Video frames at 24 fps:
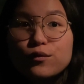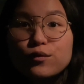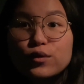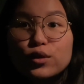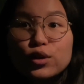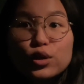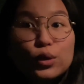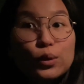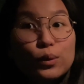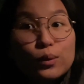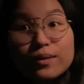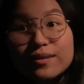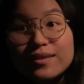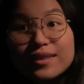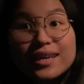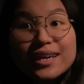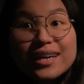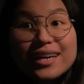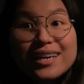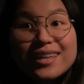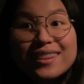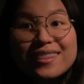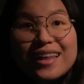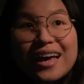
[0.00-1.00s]
if you
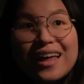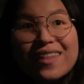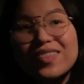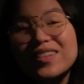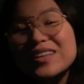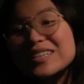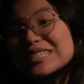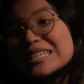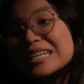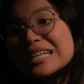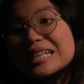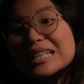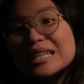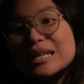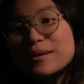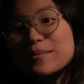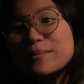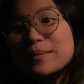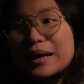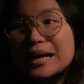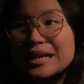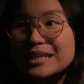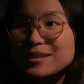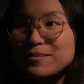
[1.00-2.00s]
think that this
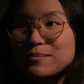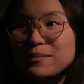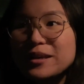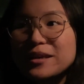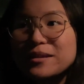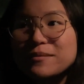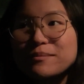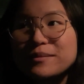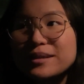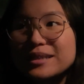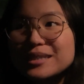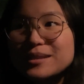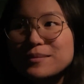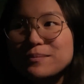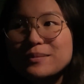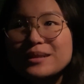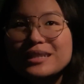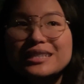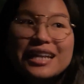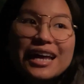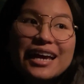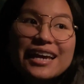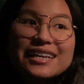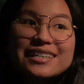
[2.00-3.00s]
clip has been
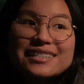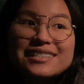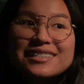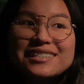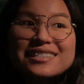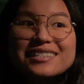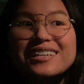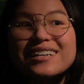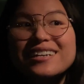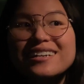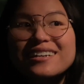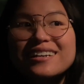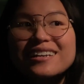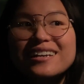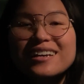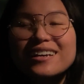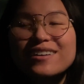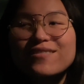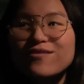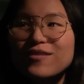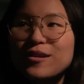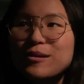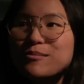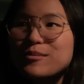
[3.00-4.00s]
misplaced
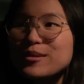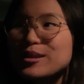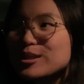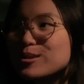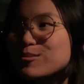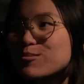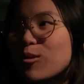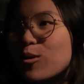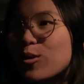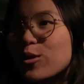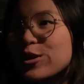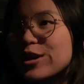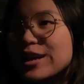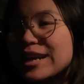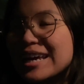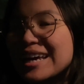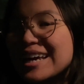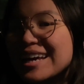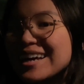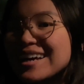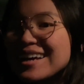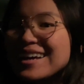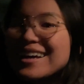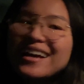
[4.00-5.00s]
from this
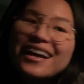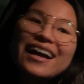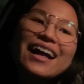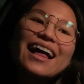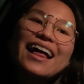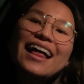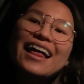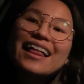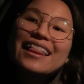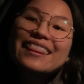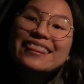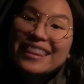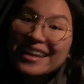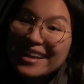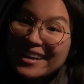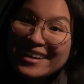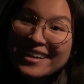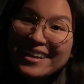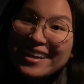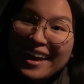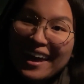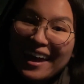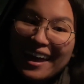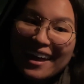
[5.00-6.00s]
morning, think
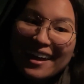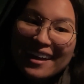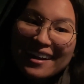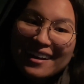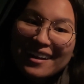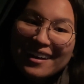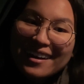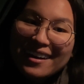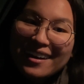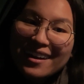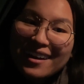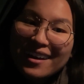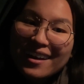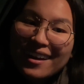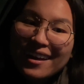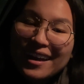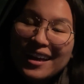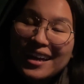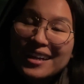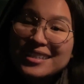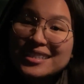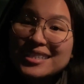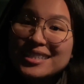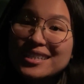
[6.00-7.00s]
again.
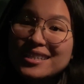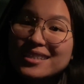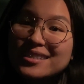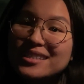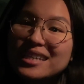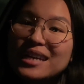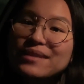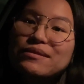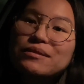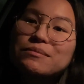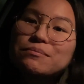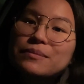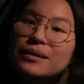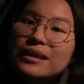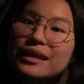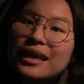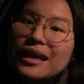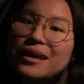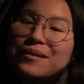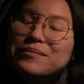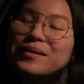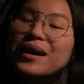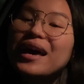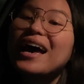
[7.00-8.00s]
It's 7
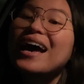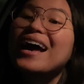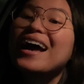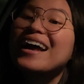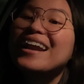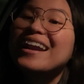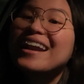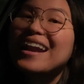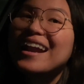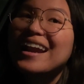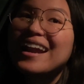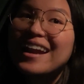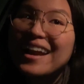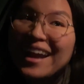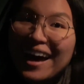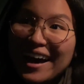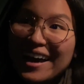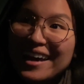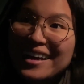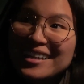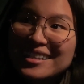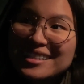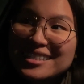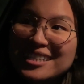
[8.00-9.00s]
p.m. at
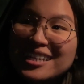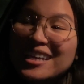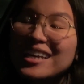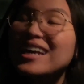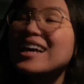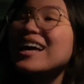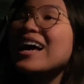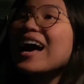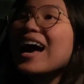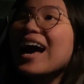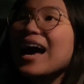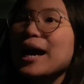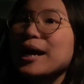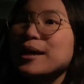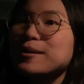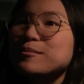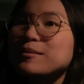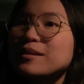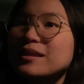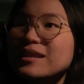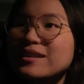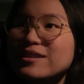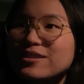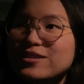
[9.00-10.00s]
night. I'm
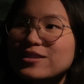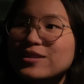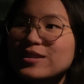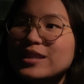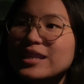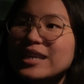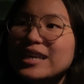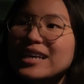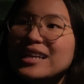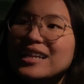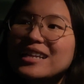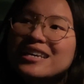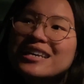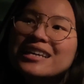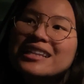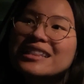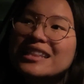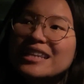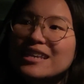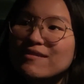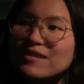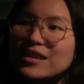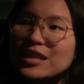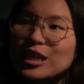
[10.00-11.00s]
literally
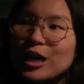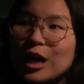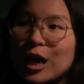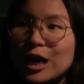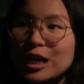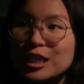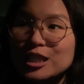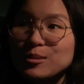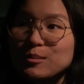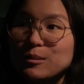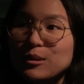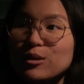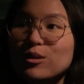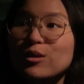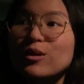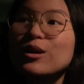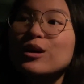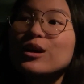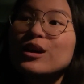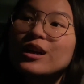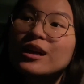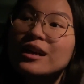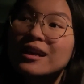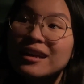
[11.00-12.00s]
leaving the hospital
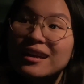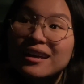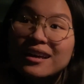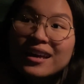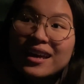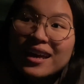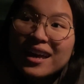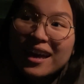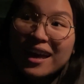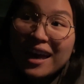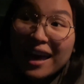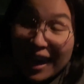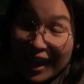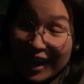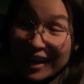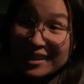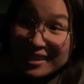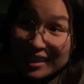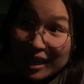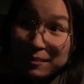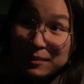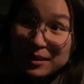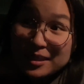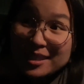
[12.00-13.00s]
and
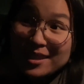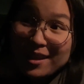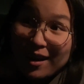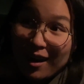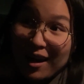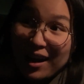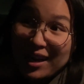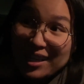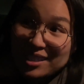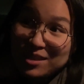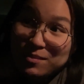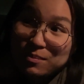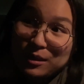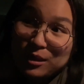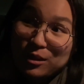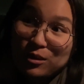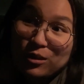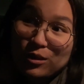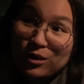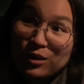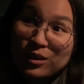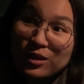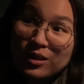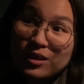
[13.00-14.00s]
coming to the hospital,